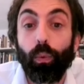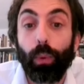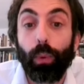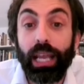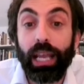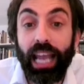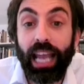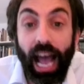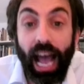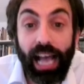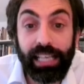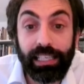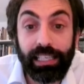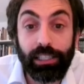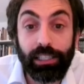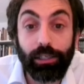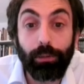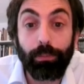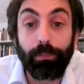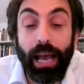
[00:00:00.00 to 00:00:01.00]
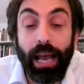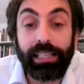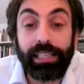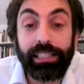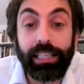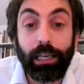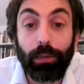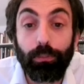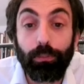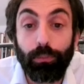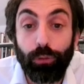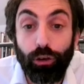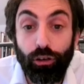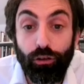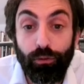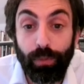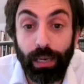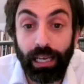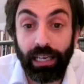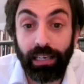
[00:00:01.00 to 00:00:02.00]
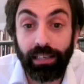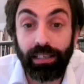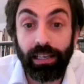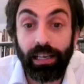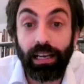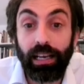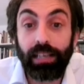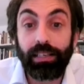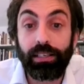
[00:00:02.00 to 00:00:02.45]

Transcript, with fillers: we as a domestic movement